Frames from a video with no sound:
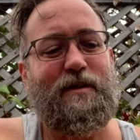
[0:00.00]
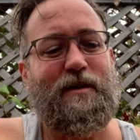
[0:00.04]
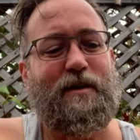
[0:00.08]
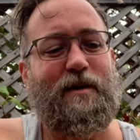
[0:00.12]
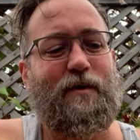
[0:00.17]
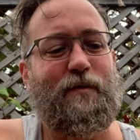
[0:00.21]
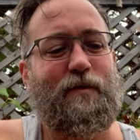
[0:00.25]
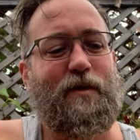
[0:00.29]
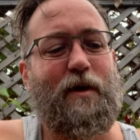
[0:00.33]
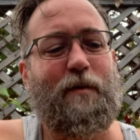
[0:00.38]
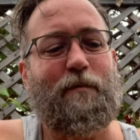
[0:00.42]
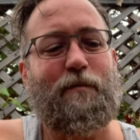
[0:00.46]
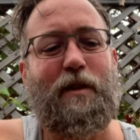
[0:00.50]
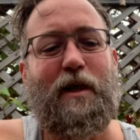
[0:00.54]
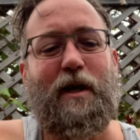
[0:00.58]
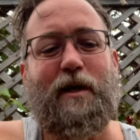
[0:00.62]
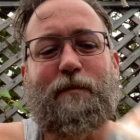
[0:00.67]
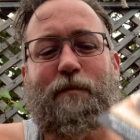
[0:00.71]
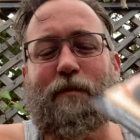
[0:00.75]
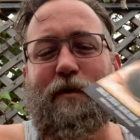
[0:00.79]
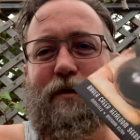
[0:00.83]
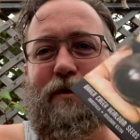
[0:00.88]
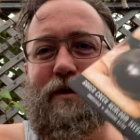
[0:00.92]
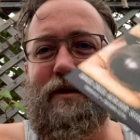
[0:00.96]
We got black
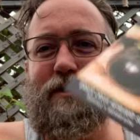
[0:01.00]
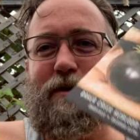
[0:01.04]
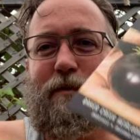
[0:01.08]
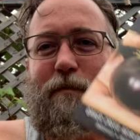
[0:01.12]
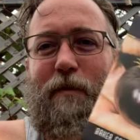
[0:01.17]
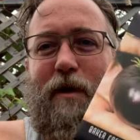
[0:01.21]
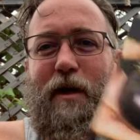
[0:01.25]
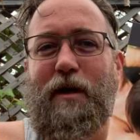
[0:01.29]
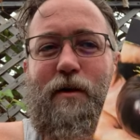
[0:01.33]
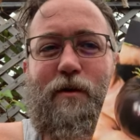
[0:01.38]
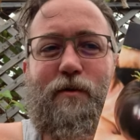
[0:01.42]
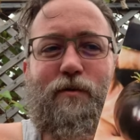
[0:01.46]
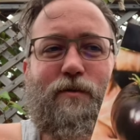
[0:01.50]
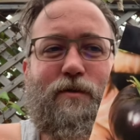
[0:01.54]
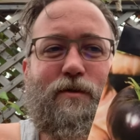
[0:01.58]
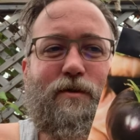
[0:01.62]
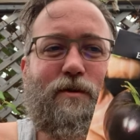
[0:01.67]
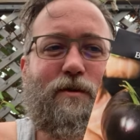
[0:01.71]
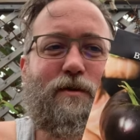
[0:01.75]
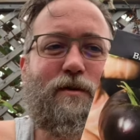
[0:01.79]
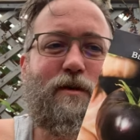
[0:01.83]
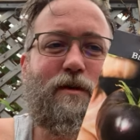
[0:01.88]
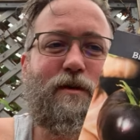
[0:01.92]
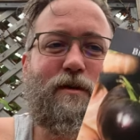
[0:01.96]
beauty
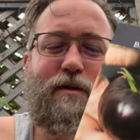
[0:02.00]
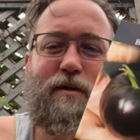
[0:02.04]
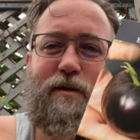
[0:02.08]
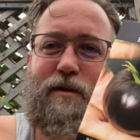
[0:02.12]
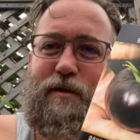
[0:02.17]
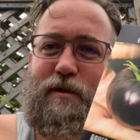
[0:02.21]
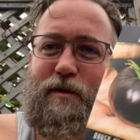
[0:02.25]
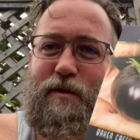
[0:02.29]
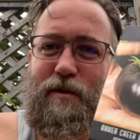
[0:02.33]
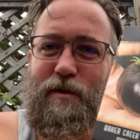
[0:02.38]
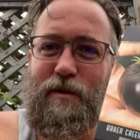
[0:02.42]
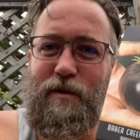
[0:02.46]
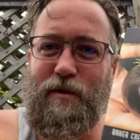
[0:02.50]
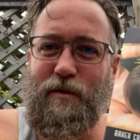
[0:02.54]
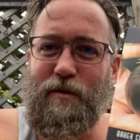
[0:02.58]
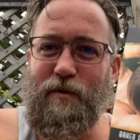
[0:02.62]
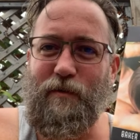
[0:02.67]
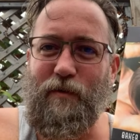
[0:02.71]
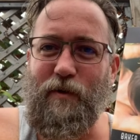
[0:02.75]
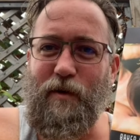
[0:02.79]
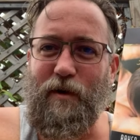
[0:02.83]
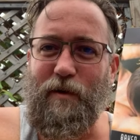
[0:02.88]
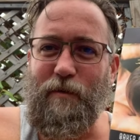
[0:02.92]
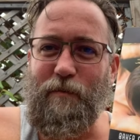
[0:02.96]
tomatoes. All
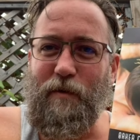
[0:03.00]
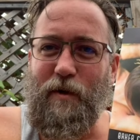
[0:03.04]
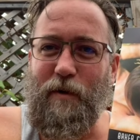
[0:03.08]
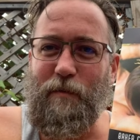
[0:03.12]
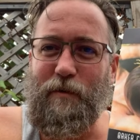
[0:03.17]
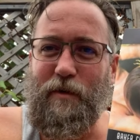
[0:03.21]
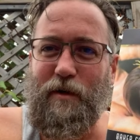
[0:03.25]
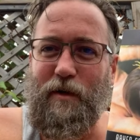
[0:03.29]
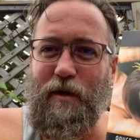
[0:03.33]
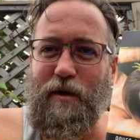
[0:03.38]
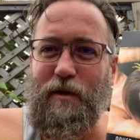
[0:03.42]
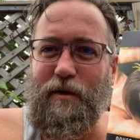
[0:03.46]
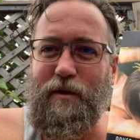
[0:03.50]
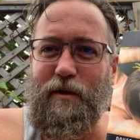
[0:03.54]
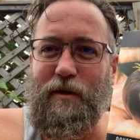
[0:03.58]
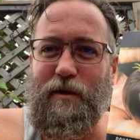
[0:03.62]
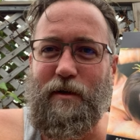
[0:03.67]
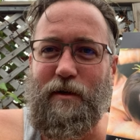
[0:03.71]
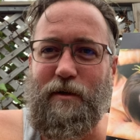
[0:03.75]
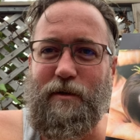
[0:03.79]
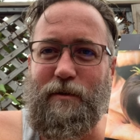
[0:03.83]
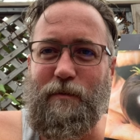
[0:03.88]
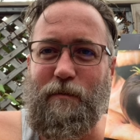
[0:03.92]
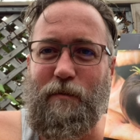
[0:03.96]
right, might be kind of neat.
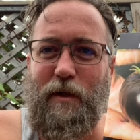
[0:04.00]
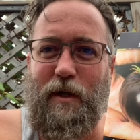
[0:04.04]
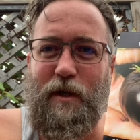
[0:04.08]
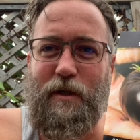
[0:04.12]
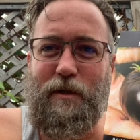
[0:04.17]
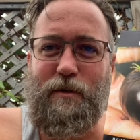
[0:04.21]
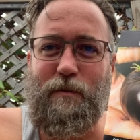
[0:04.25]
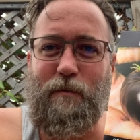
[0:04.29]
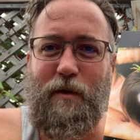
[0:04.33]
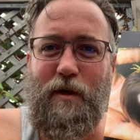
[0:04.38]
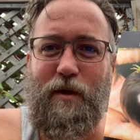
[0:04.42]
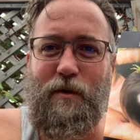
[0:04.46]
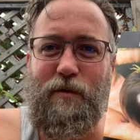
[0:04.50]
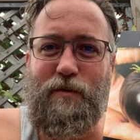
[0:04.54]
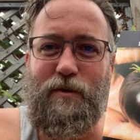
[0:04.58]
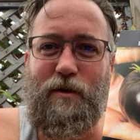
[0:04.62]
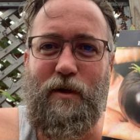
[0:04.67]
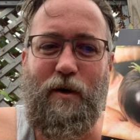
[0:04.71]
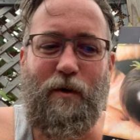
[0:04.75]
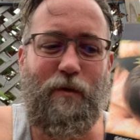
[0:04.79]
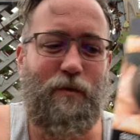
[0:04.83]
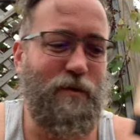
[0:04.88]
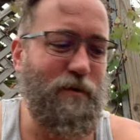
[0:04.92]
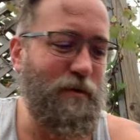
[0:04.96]
Get some black tomatoes
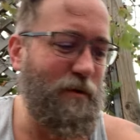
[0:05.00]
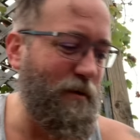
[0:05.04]
going.